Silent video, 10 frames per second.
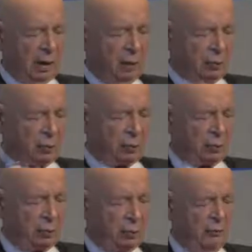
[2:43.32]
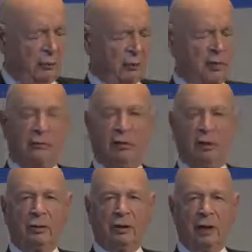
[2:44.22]
You took over from the
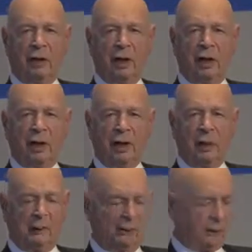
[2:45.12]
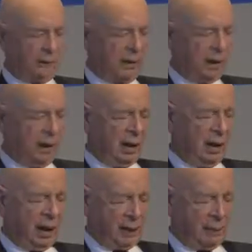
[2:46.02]
founder,
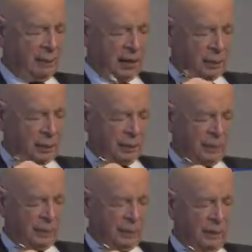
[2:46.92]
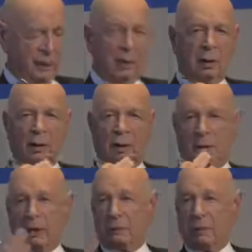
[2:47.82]
Larry Page.
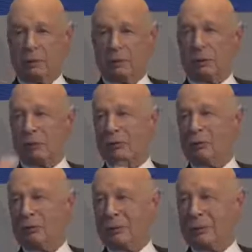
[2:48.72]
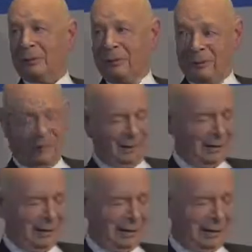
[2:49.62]
Quite big shoes to fill.
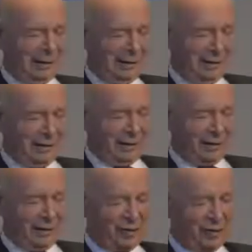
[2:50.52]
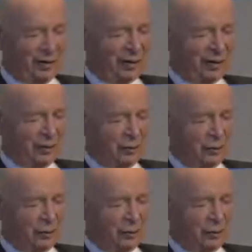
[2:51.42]
And since then,